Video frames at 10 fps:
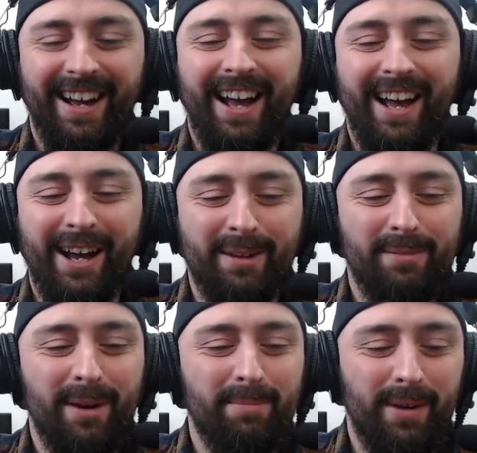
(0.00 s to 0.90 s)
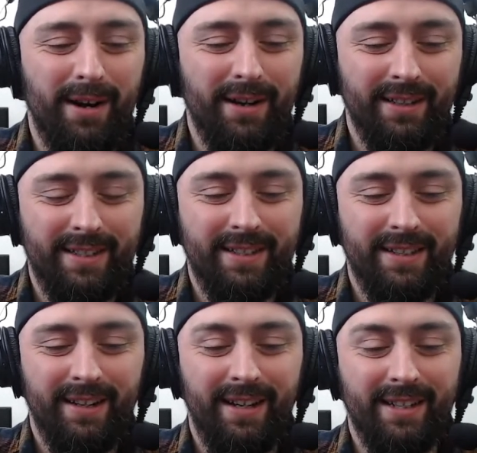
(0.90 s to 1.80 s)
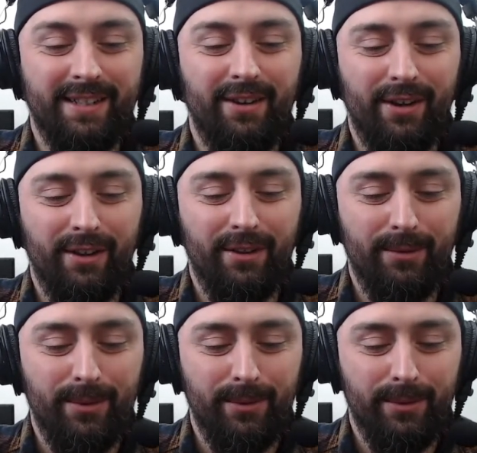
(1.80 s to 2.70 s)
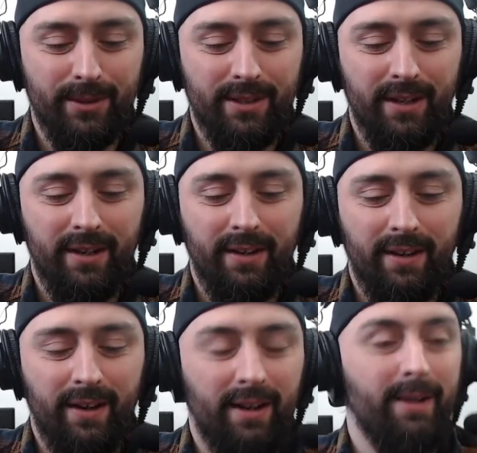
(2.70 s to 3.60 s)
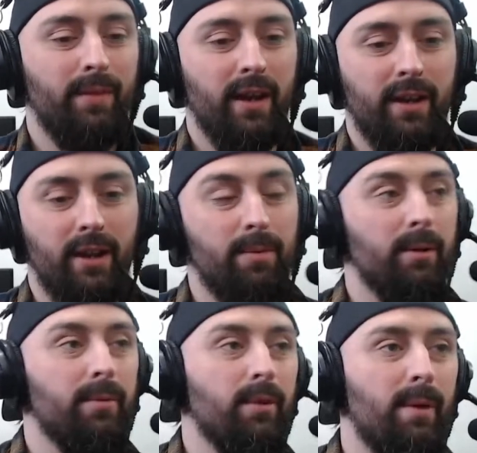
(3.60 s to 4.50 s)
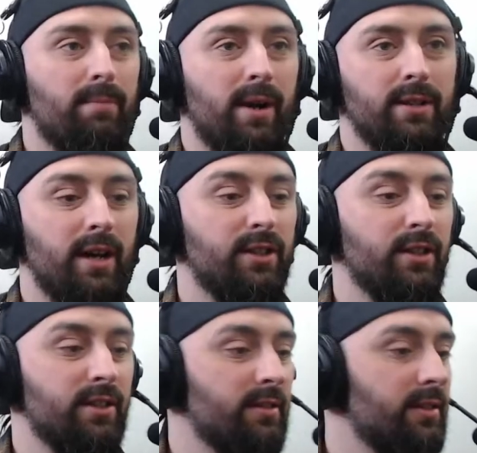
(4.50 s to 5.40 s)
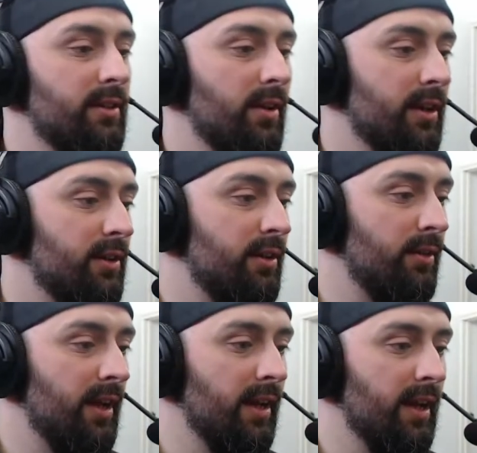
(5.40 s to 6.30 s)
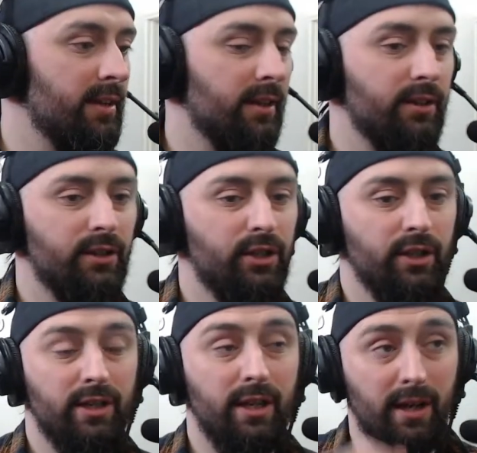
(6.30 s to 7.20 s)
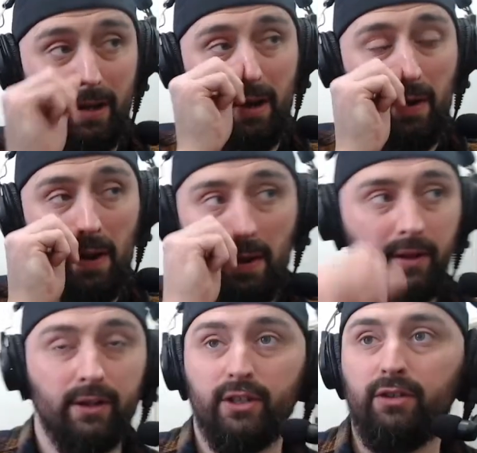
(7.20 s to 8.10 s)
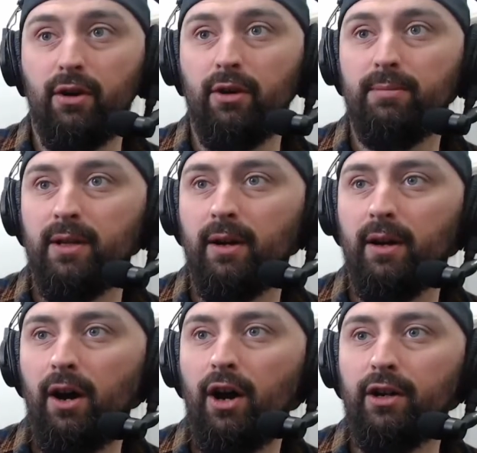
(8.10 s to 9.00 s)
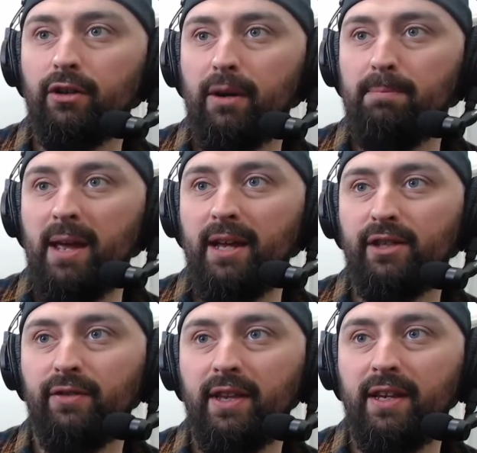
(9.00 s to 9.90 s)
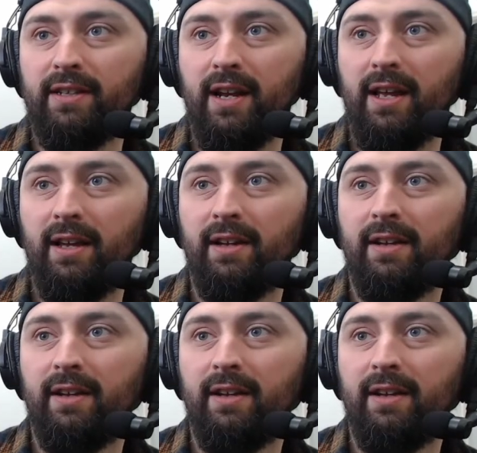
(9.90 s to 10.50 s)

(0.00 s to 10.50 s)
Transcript: But let's go look at the rules. I can open it up on the web browser. I just don't like to do that in case it shuts the internet down, because Chrome's a hungry bitch for the internet.